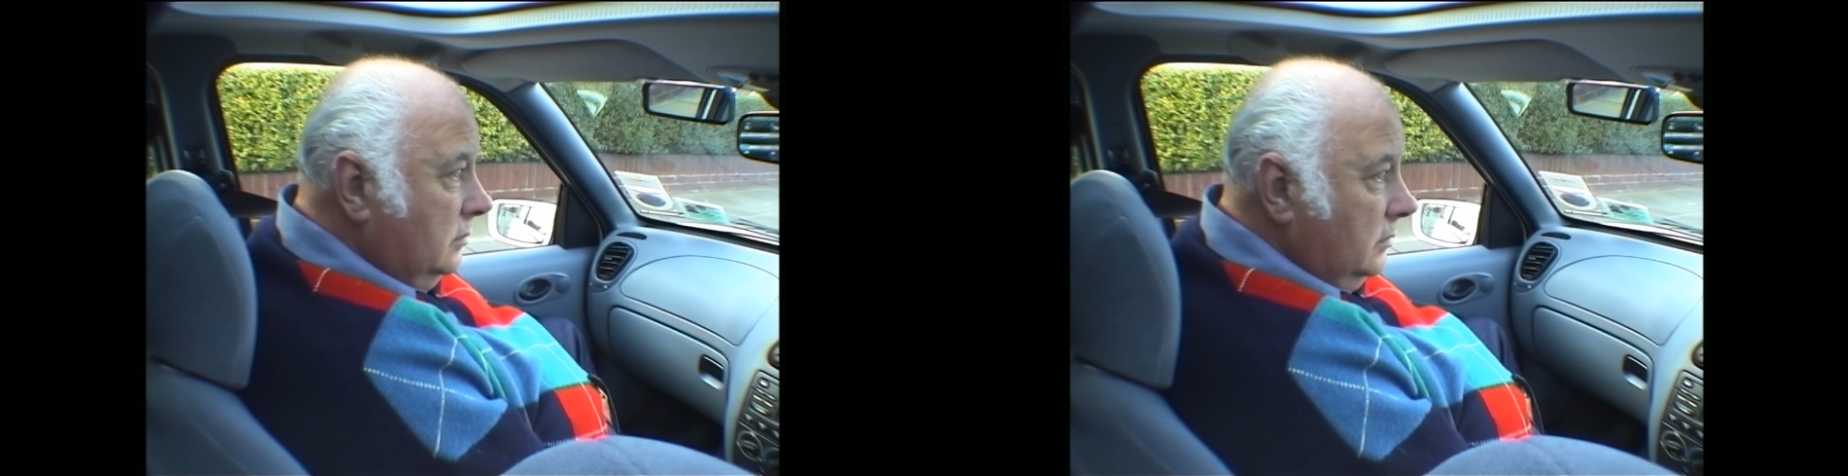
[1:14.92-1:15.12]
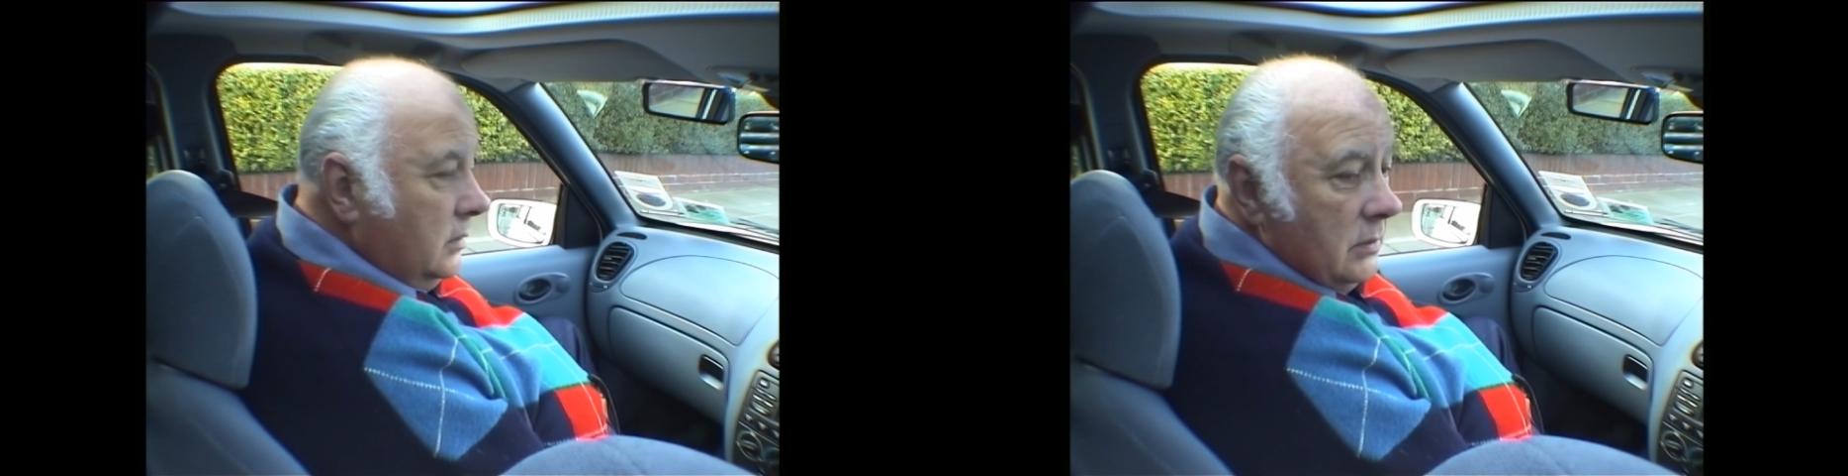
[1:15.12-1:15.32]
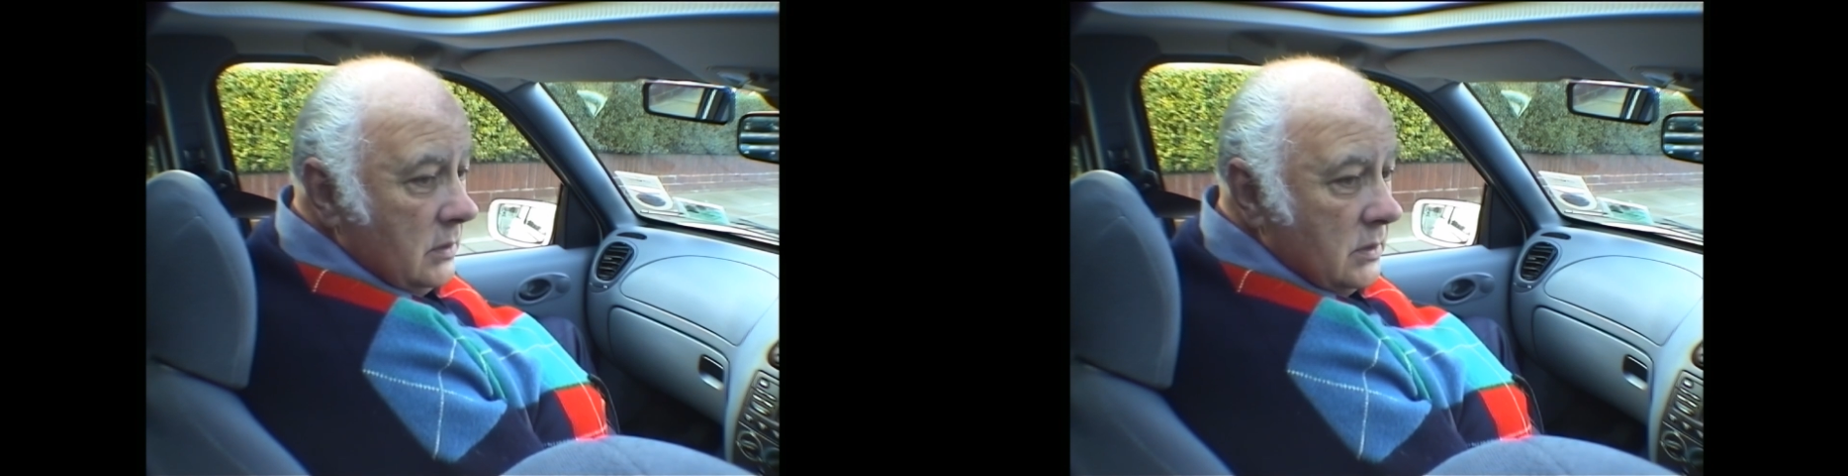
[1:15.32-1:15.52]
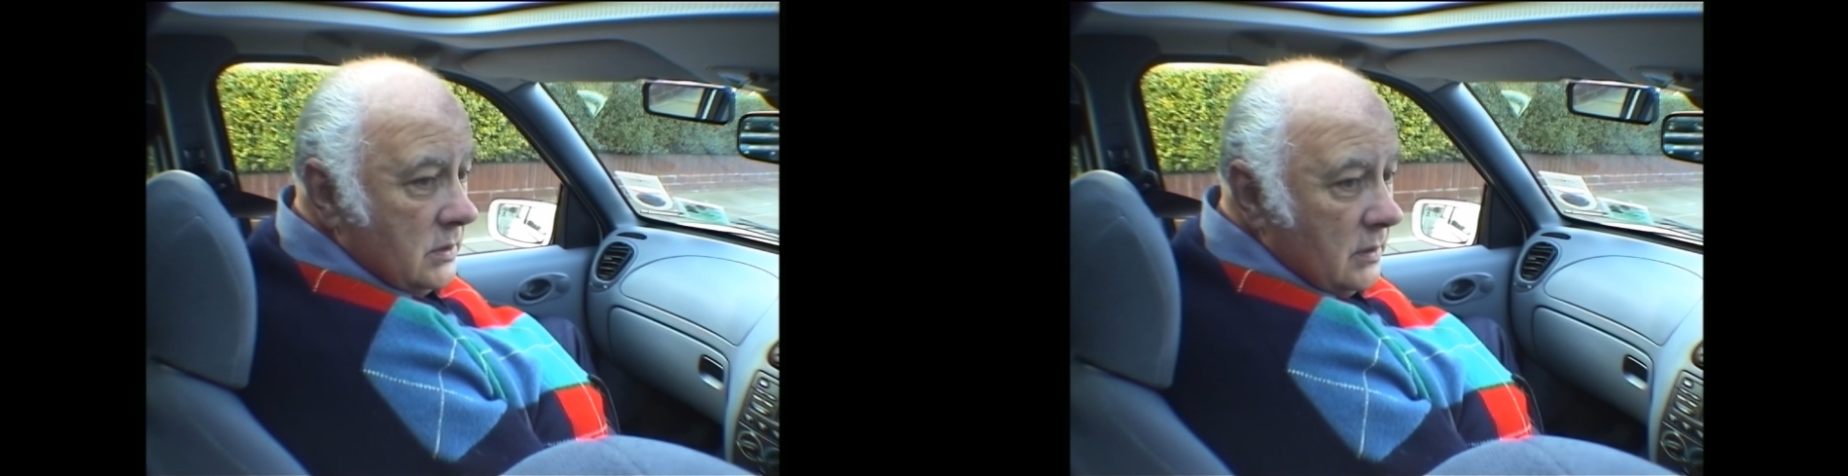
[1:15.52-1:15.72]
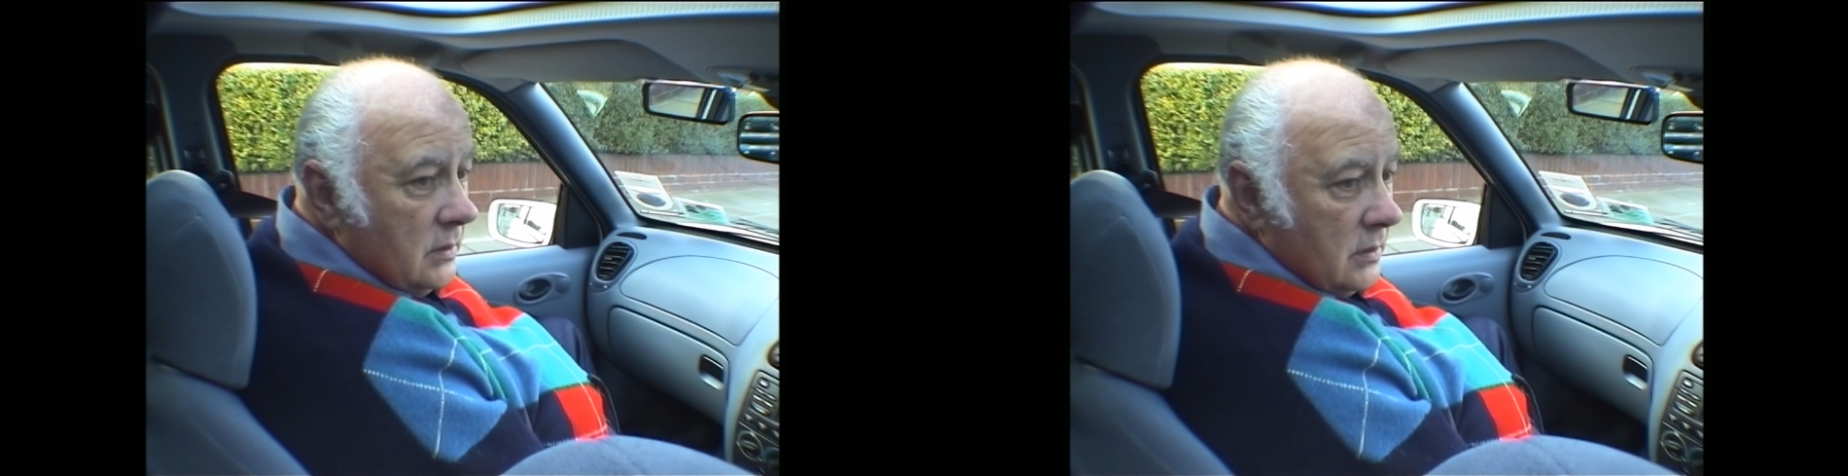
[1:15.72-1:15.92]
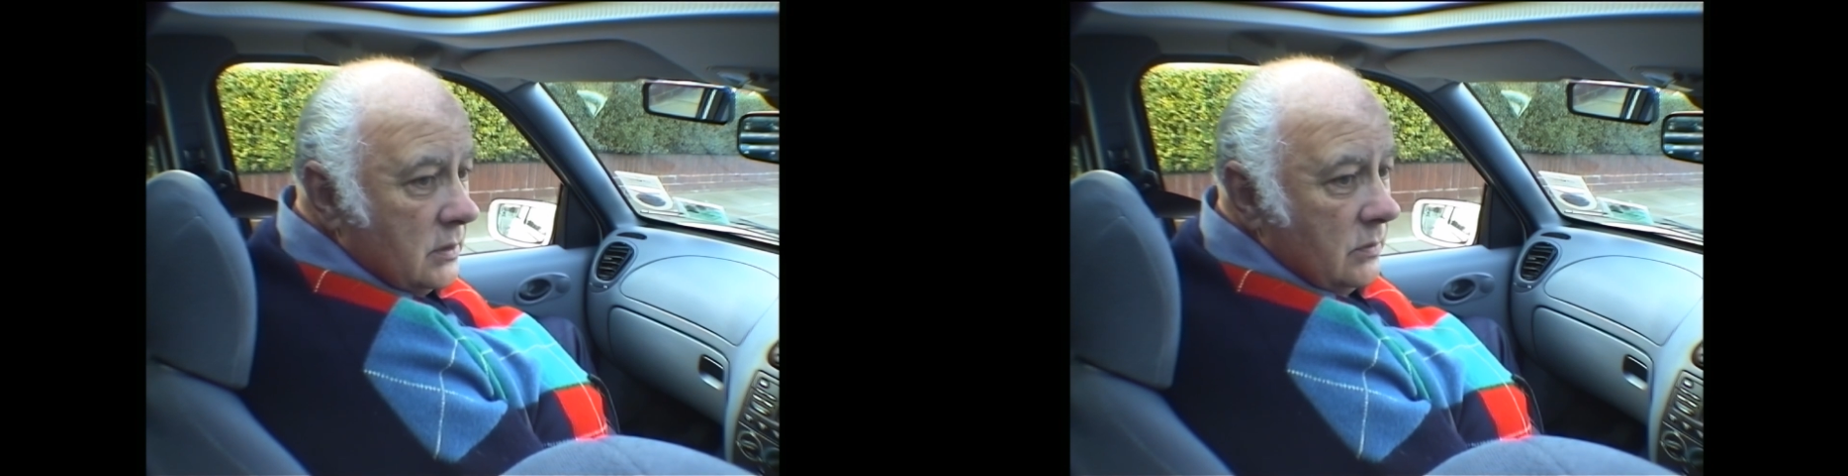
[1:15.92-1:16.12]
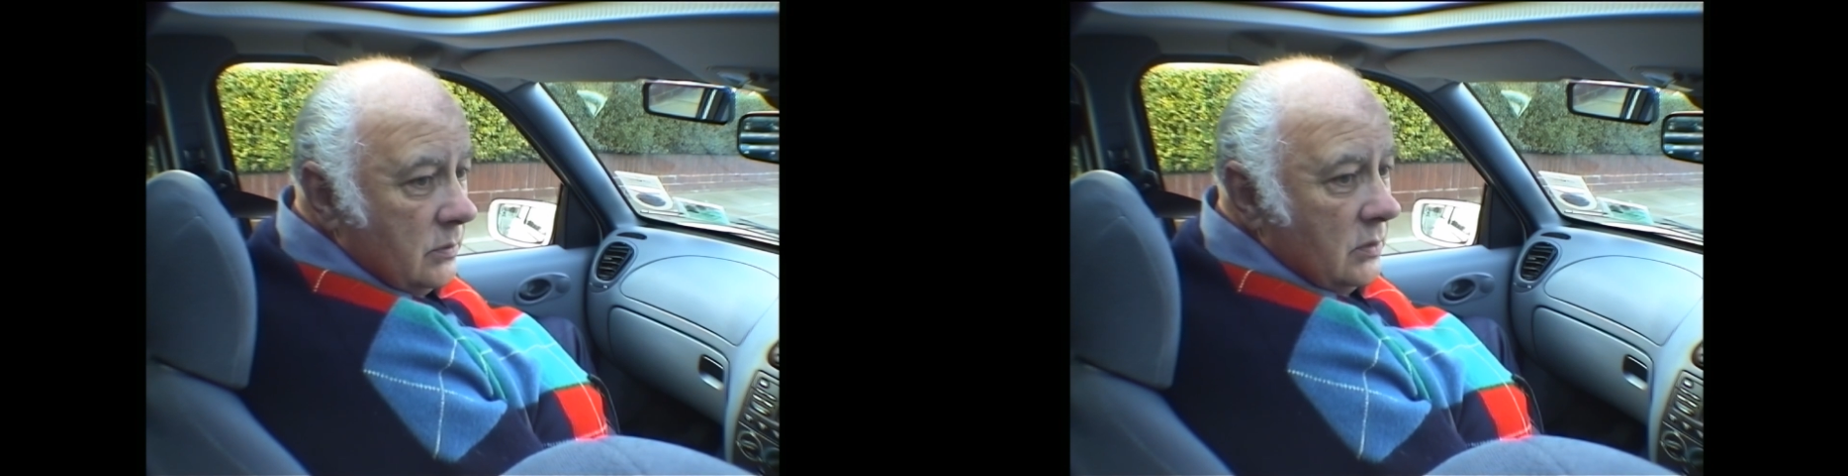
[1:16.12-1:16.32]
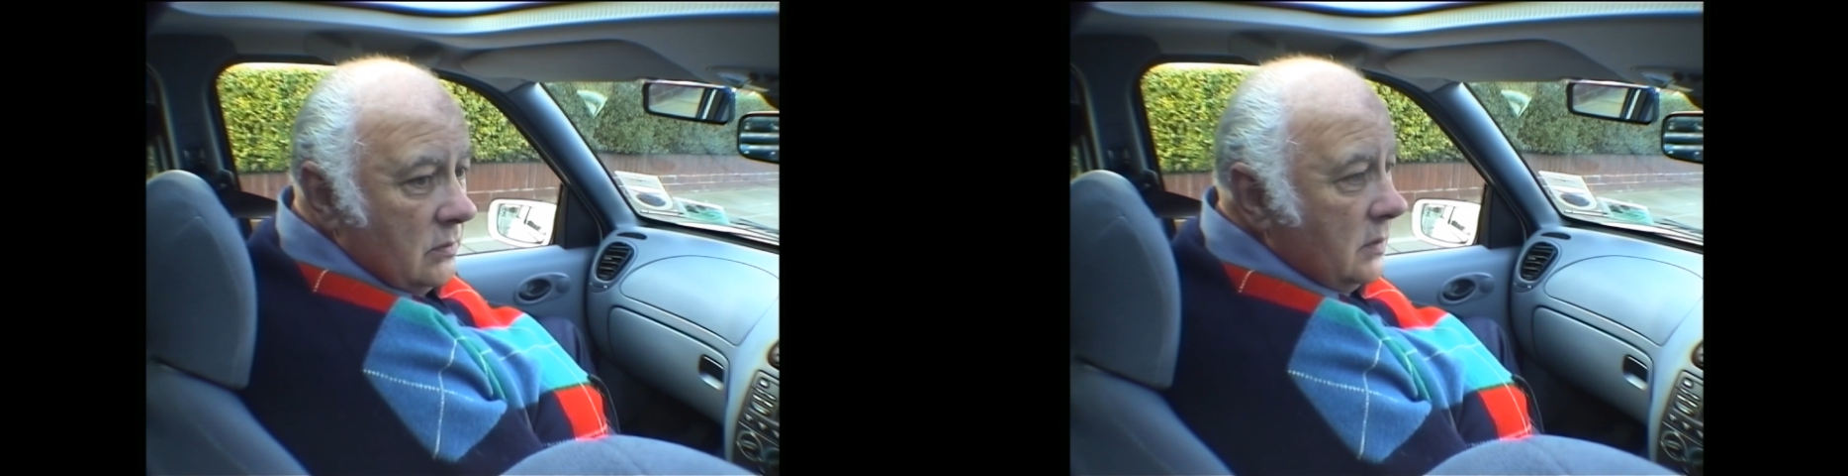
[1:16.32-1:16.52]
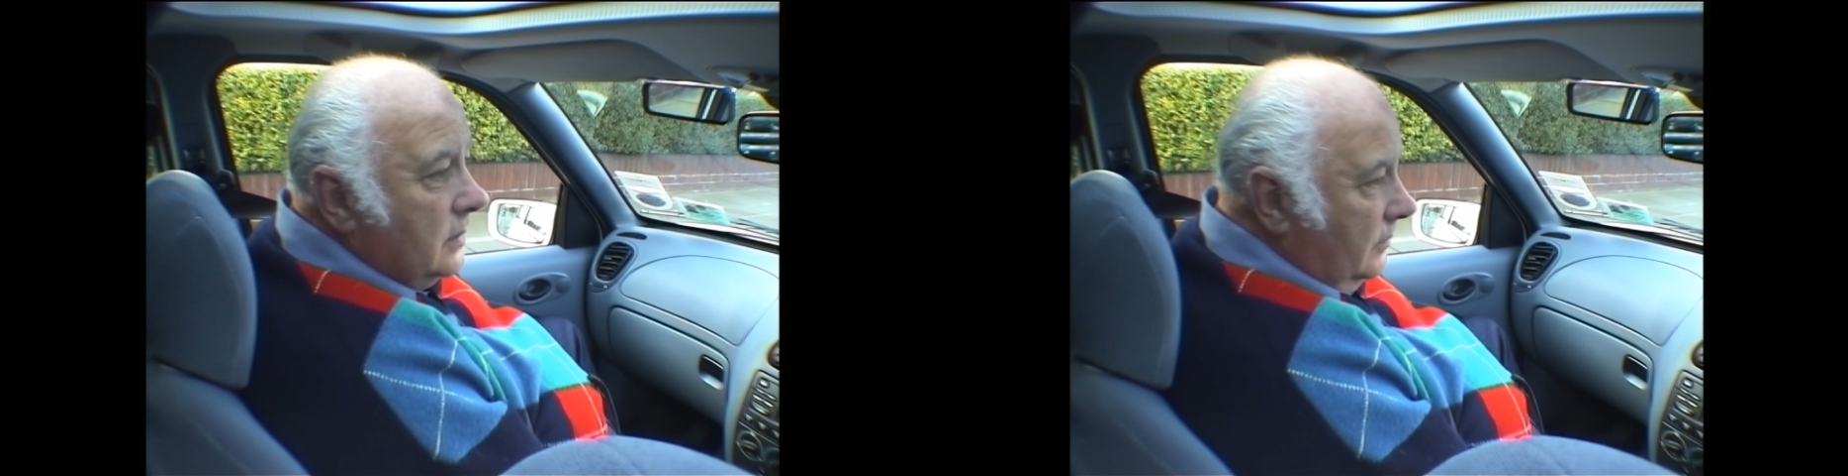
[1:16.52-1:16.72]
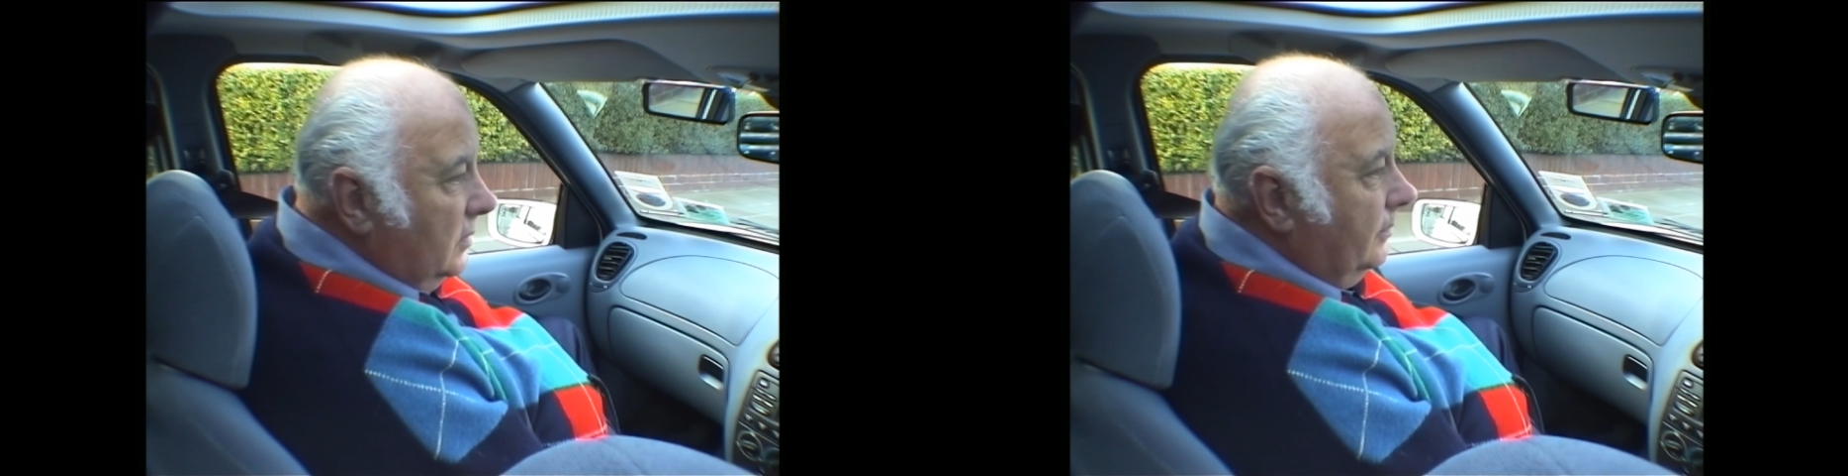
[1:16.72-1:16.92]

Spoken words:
you would consider this would be alright, yeah?